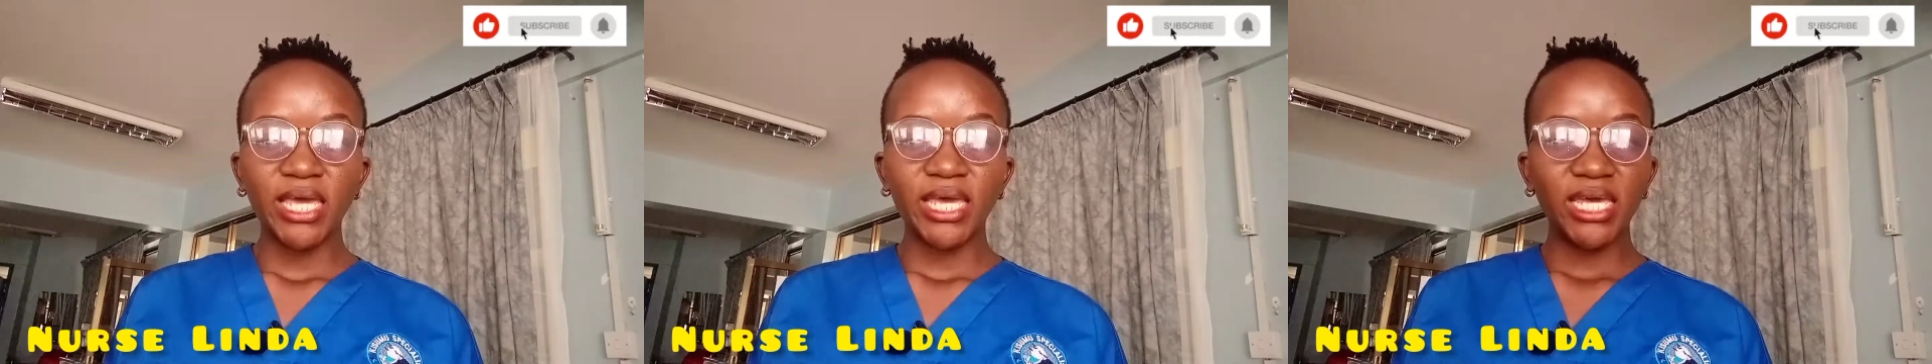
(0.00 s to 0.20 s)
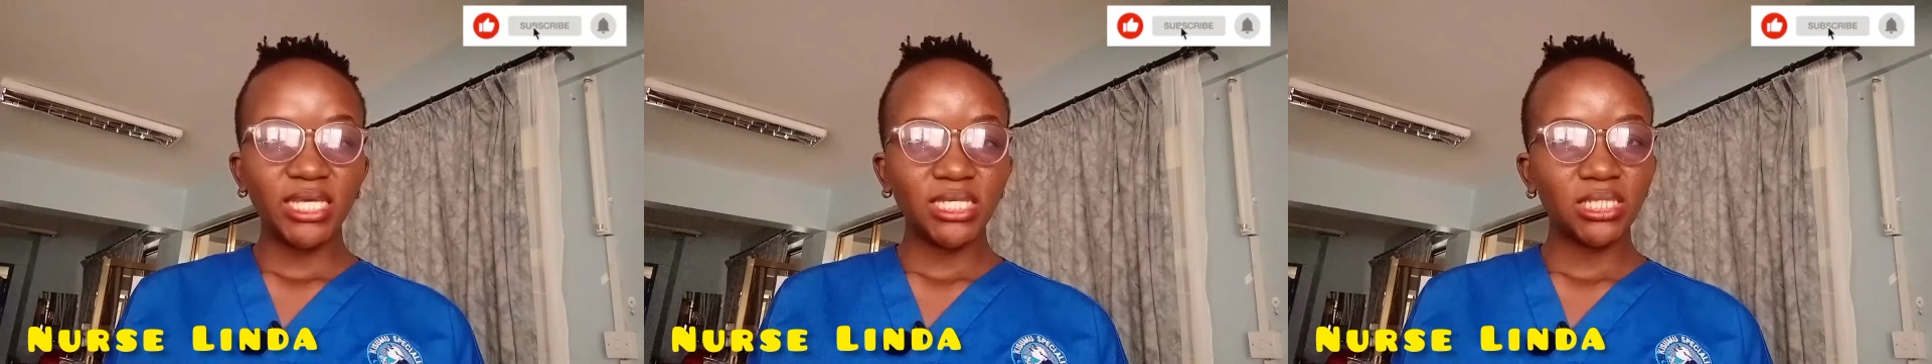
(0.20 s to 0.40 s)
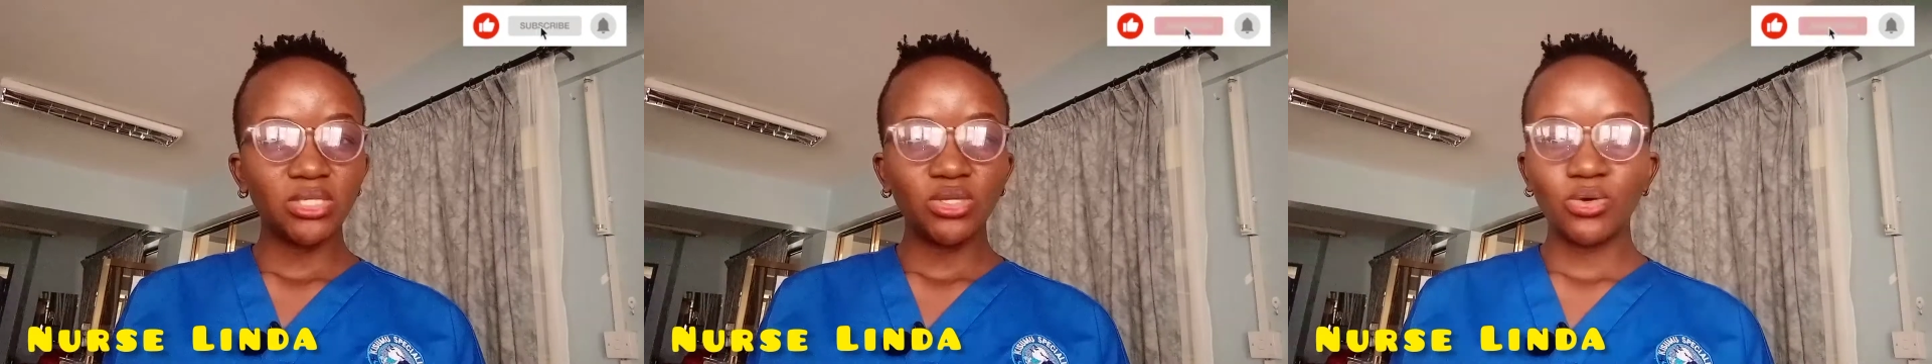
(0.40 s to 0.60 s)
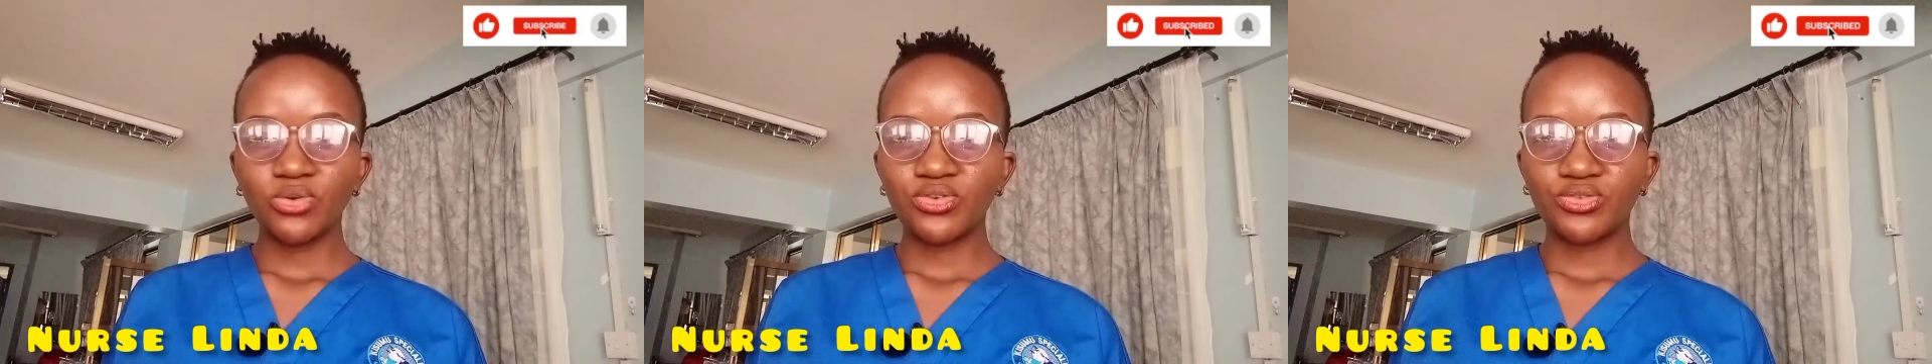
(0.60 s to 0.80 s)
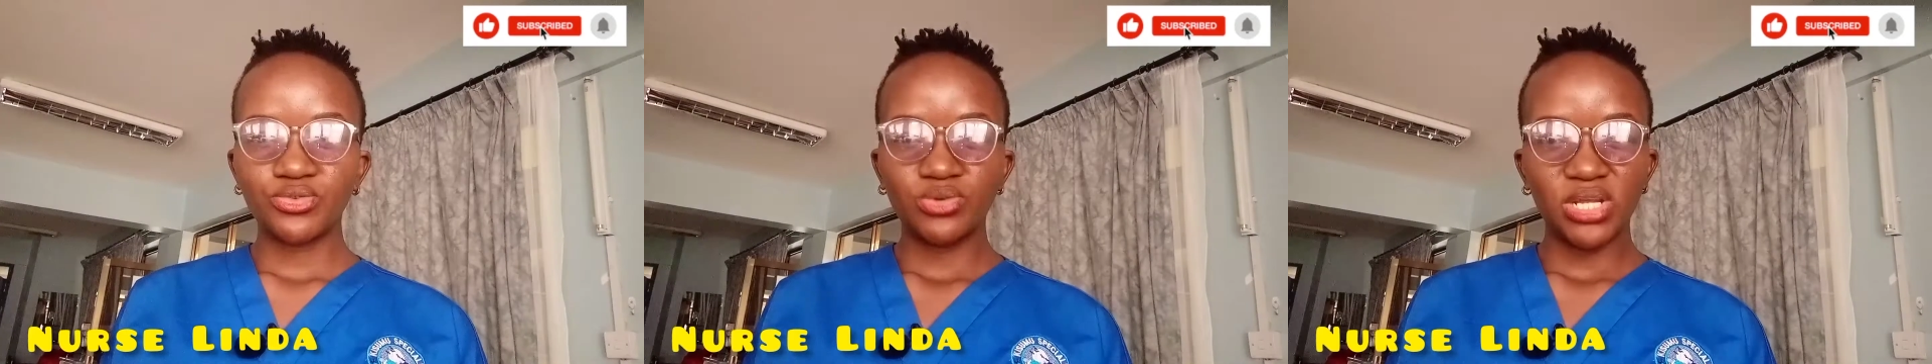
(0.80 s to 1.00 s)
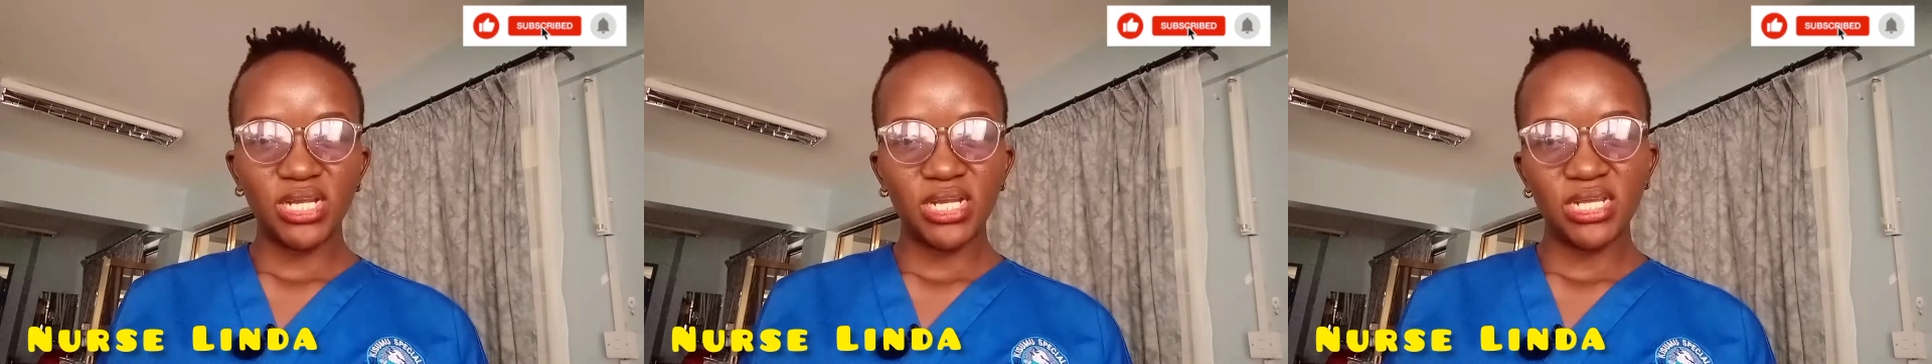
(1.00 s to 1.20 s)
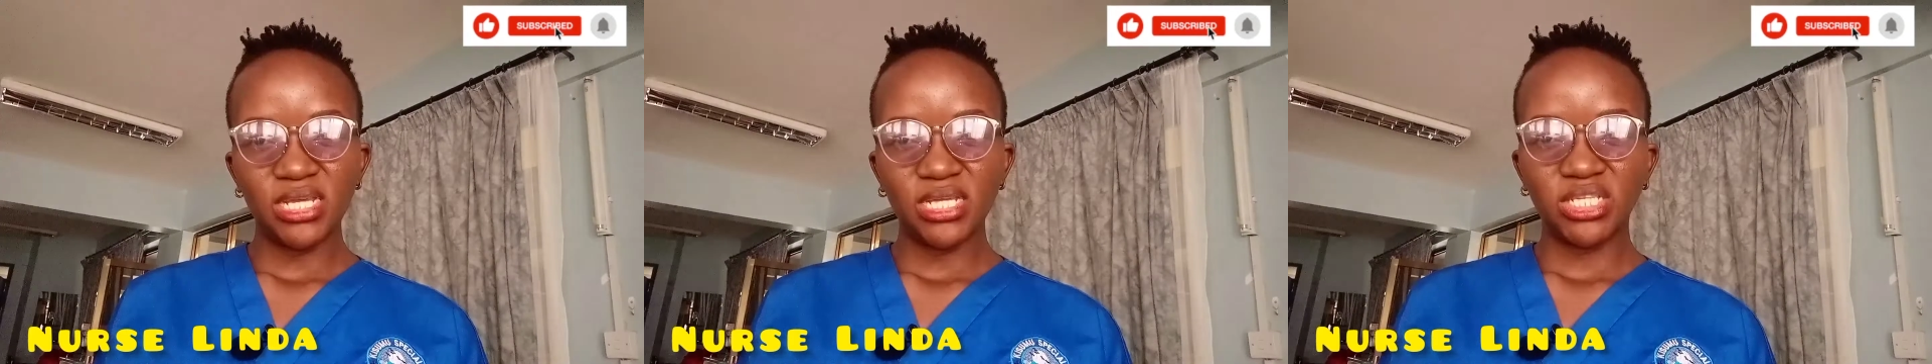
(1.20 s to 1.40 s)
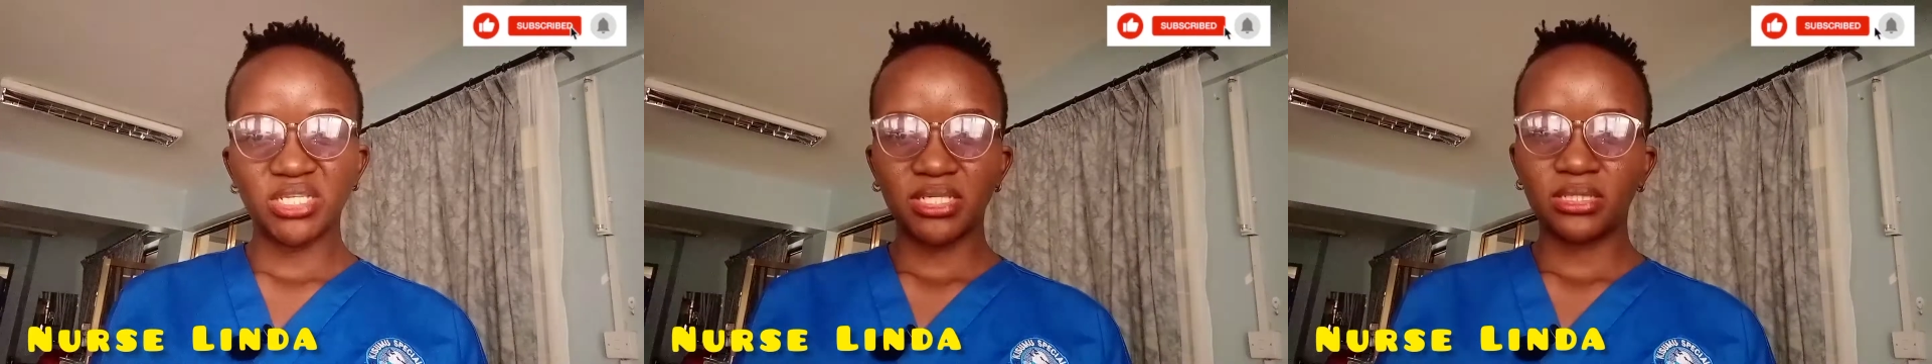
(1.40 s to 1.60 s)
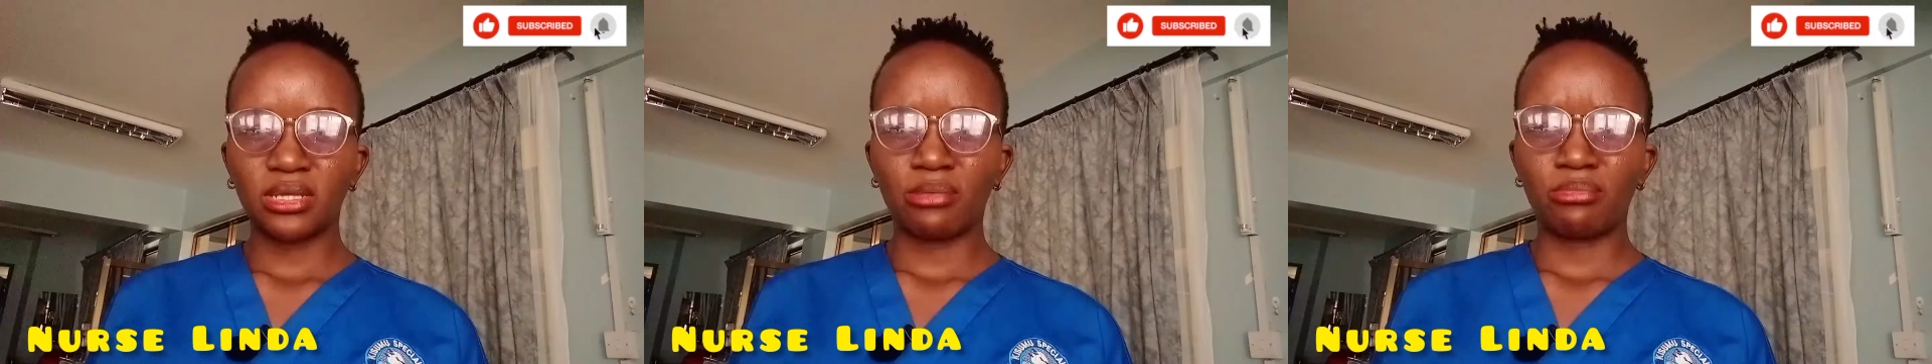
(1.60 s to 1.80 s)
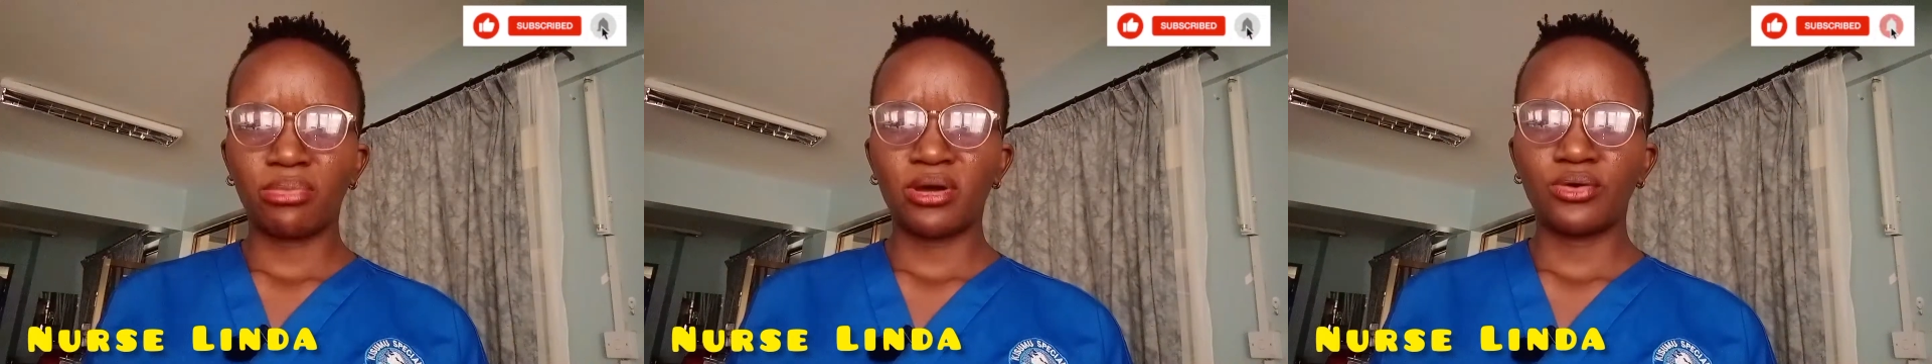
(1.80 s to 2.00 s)
is not really just
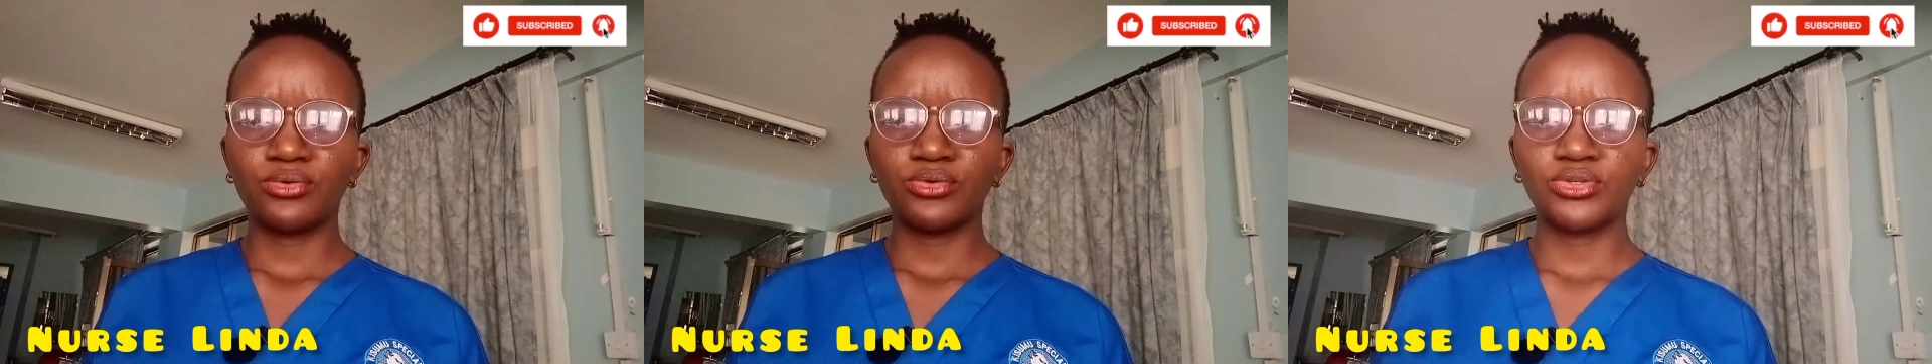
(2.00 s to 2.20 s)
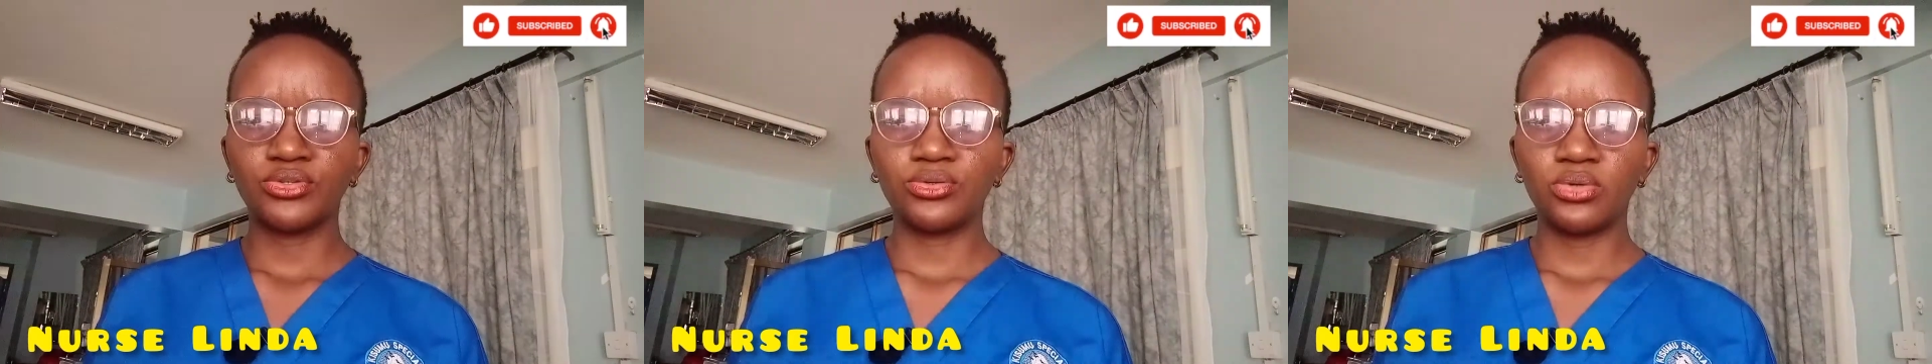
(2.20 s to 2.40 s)
about